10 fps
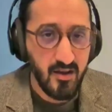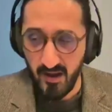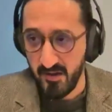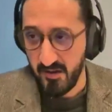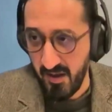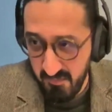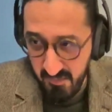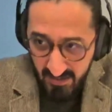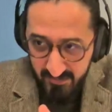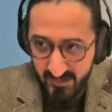Yeah,
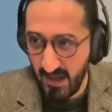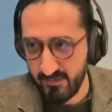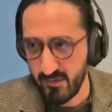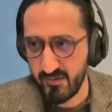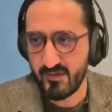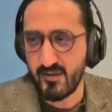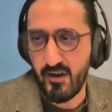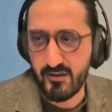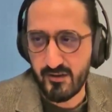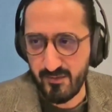and that was
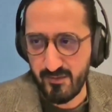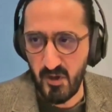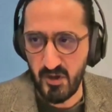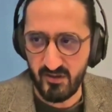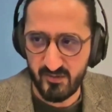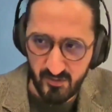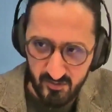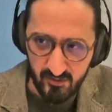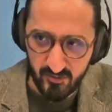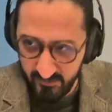kind of my
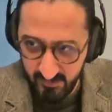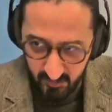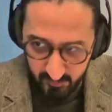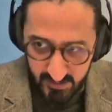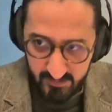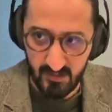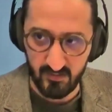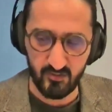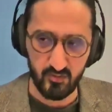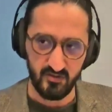response also even to
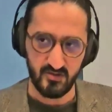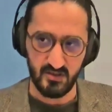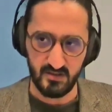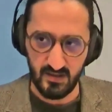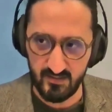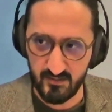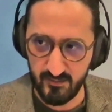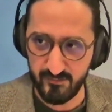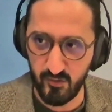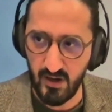previous question,
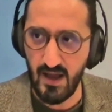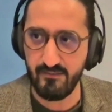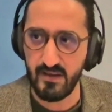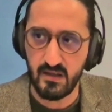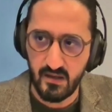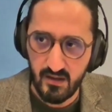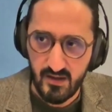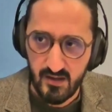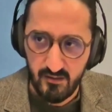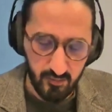that for having
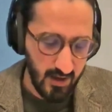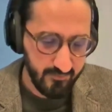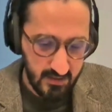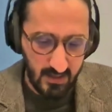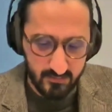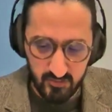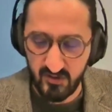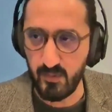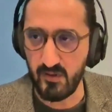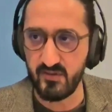
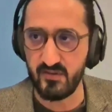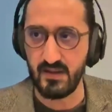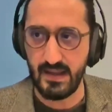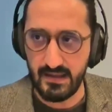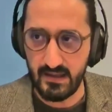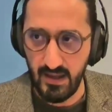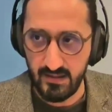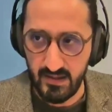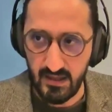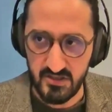that responses and
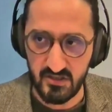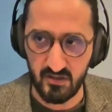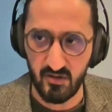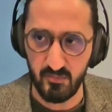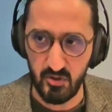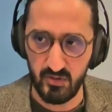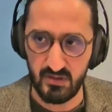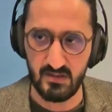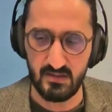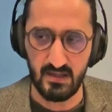engaging the
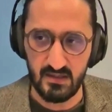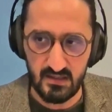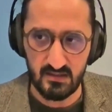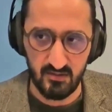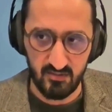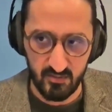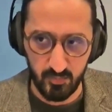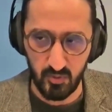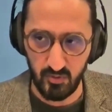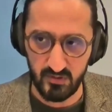community, they need the
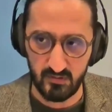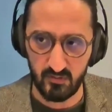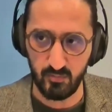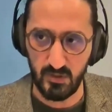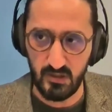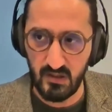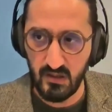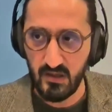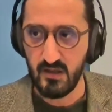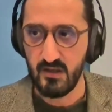support to
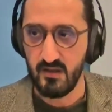be